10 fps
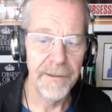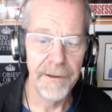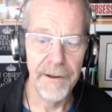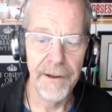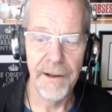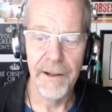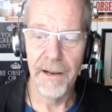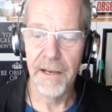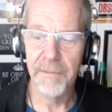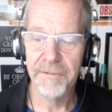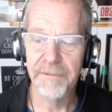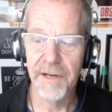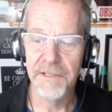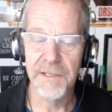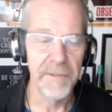Let me
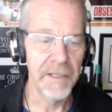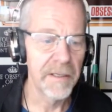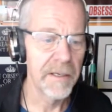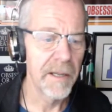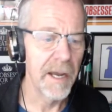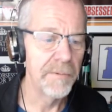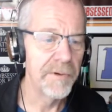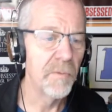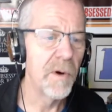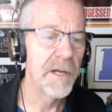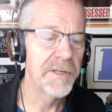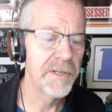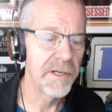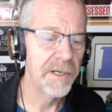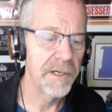find something. I would want
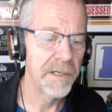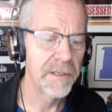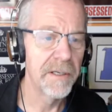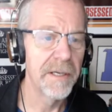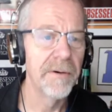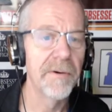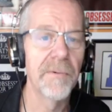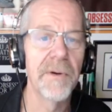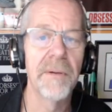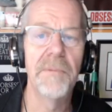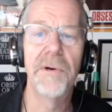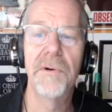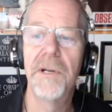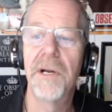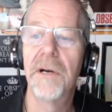her, I don't know what I'm
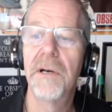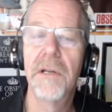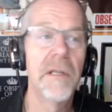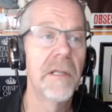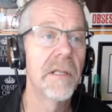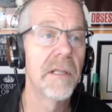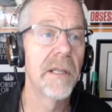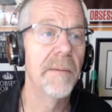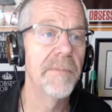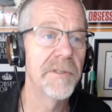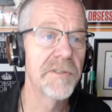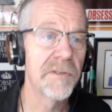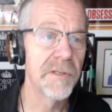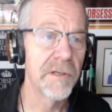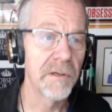doing here. I'm just
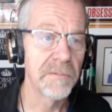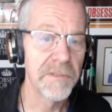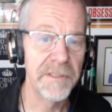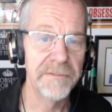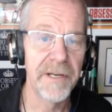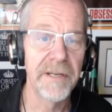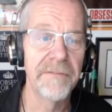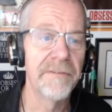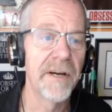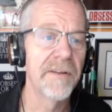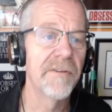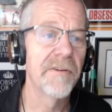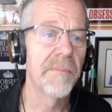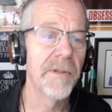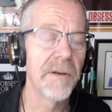going to see if I can find
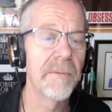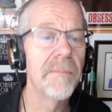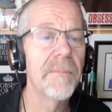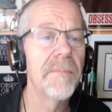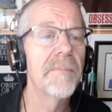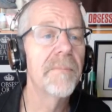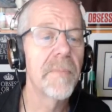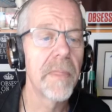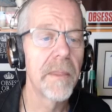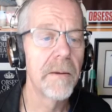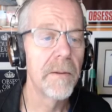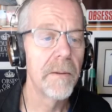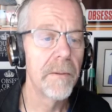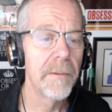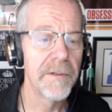something.
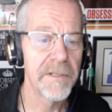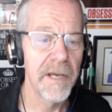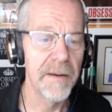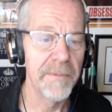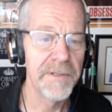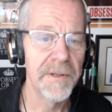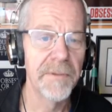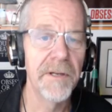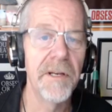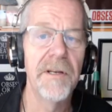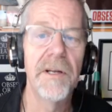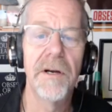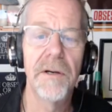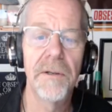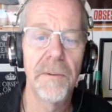There's got to be something in
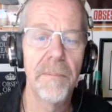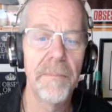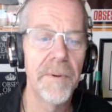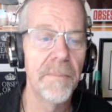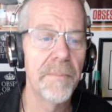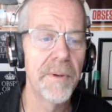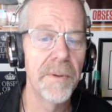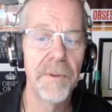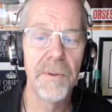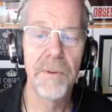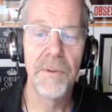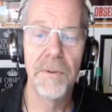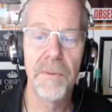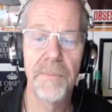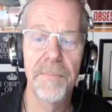here. Boom,
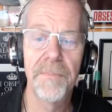boom.